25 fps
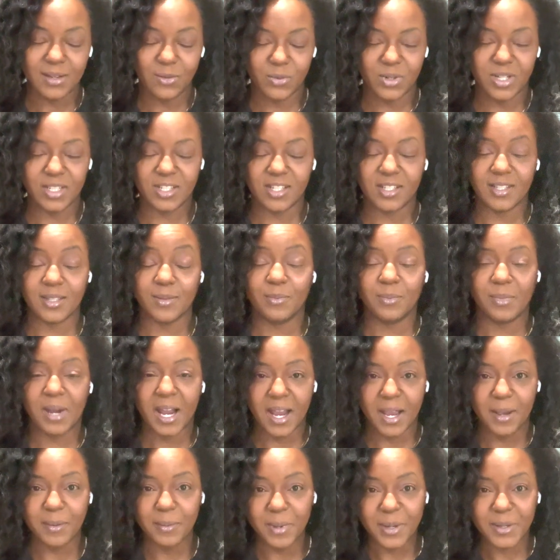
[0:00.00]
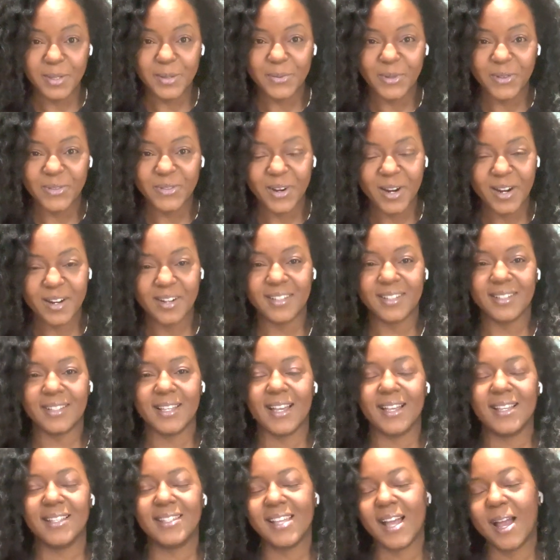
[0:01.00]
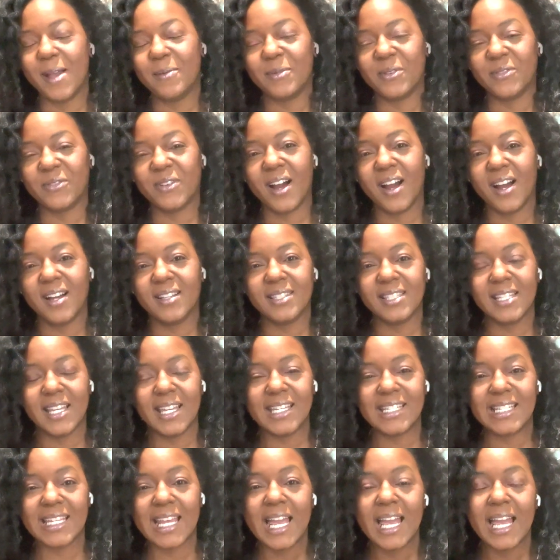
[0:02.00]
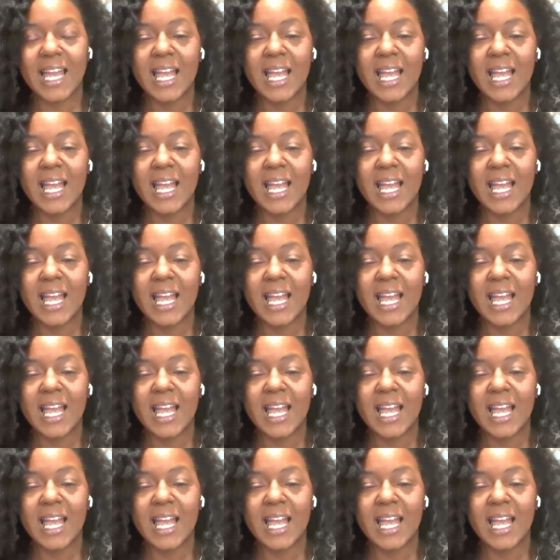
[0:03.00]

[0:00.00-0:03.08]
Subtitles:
which is my most preferred type of content,